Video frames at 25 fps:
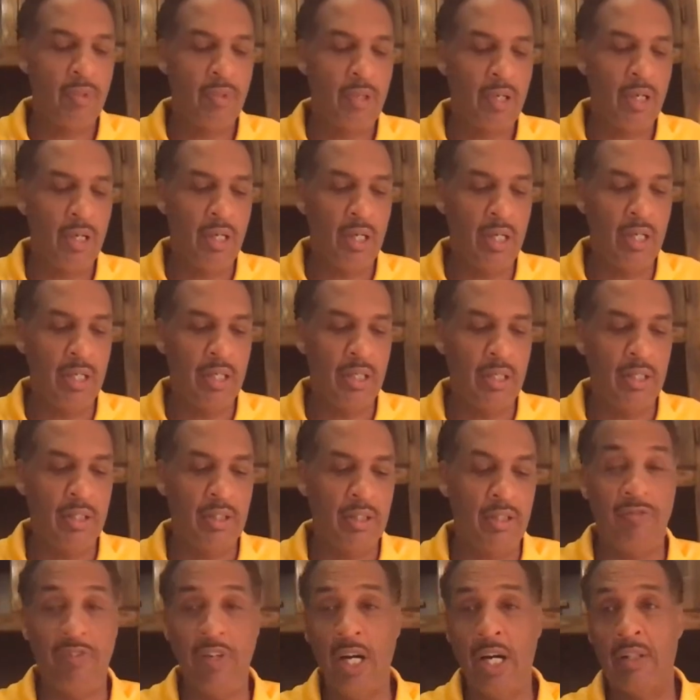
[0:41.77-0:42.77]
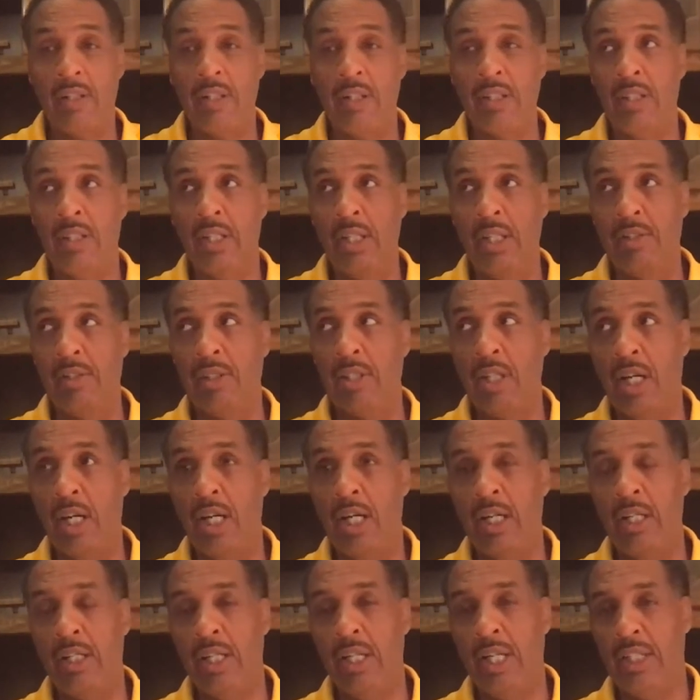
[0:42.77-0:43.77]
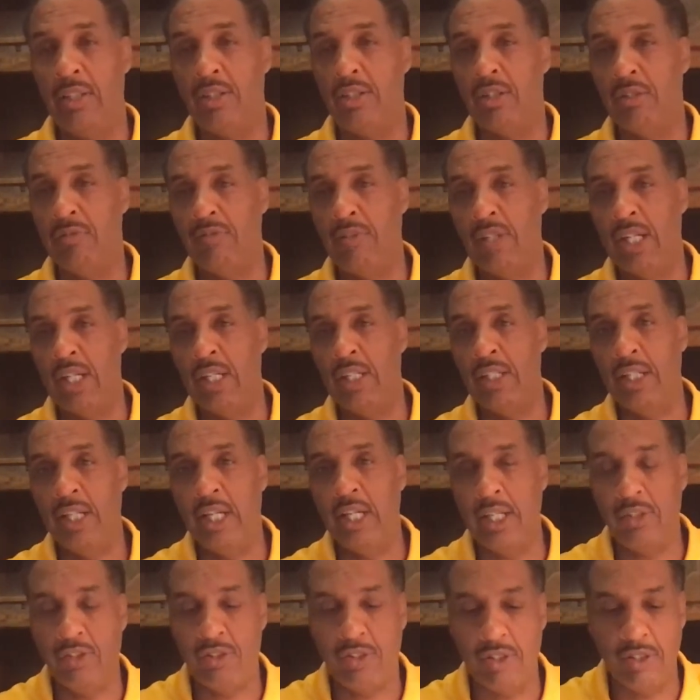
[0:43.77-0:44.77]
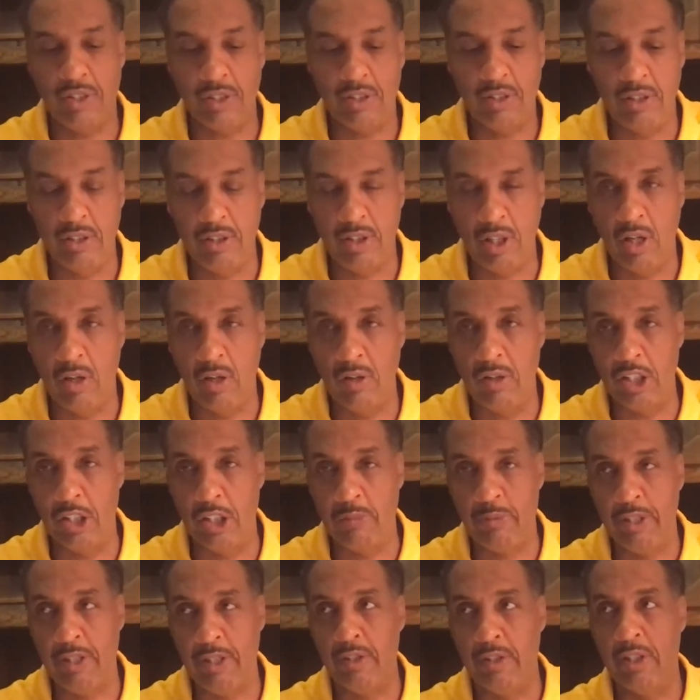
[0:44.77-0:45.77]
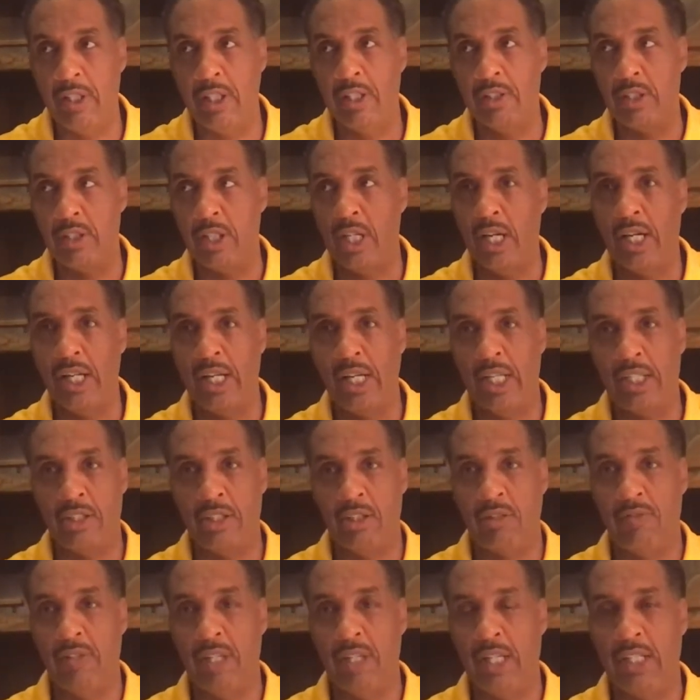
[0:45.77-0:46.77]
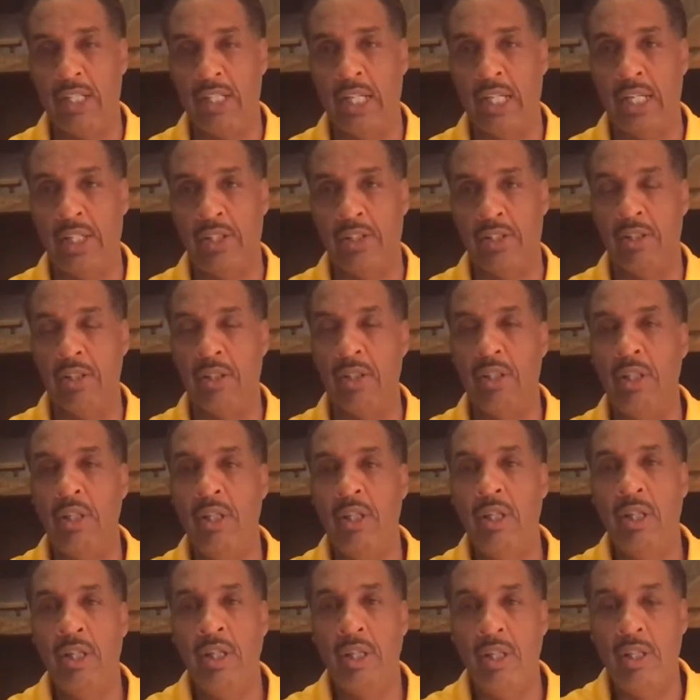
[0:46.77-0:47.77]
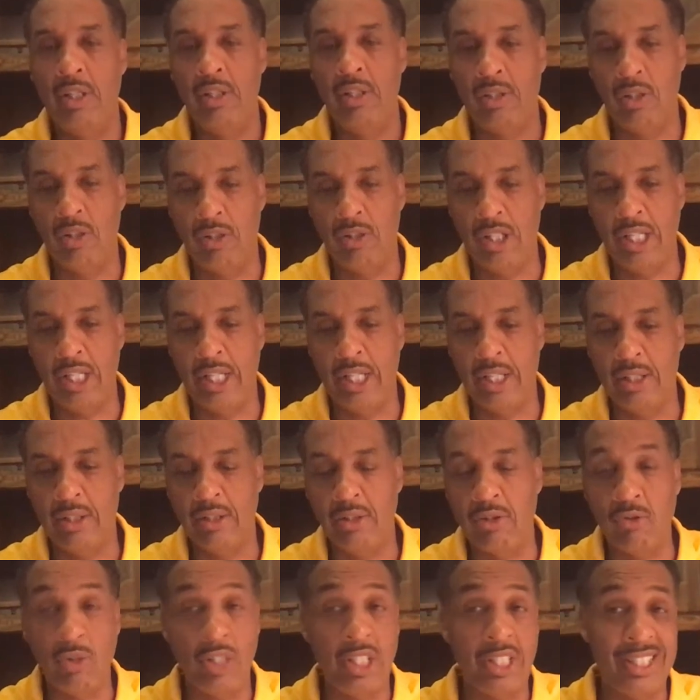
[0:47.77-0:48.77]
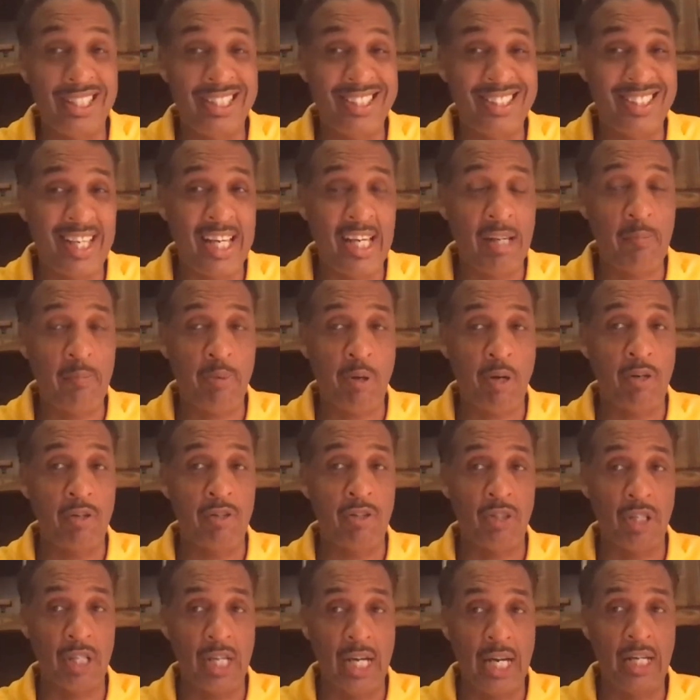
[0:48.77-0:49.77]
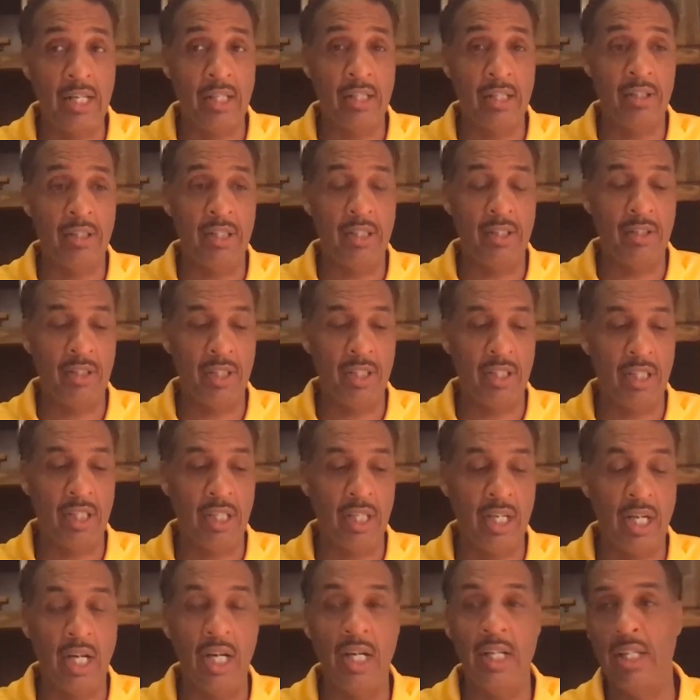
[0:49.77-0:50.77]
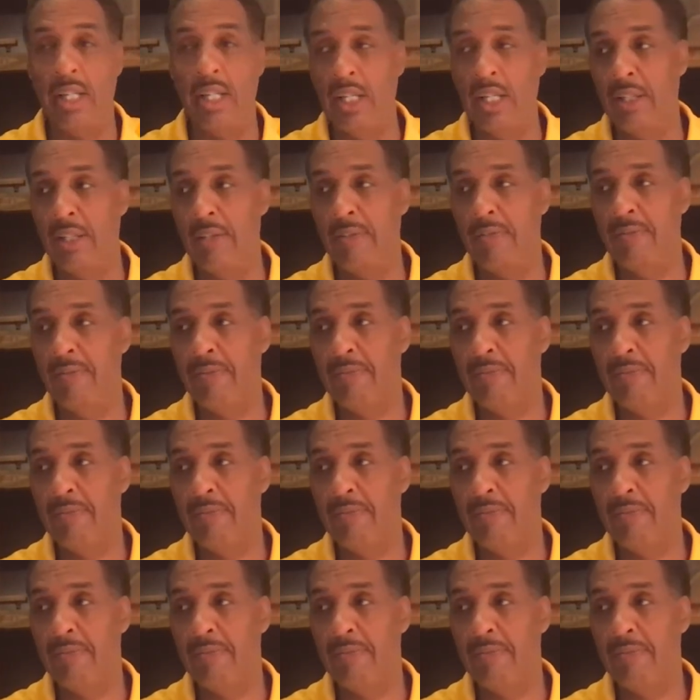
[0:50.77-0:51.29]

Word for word: Uh, the Father is God, he has a divine nature. The Holy Spirit is God, he has a divine nature. So there are three distinct personalities in the Godhead.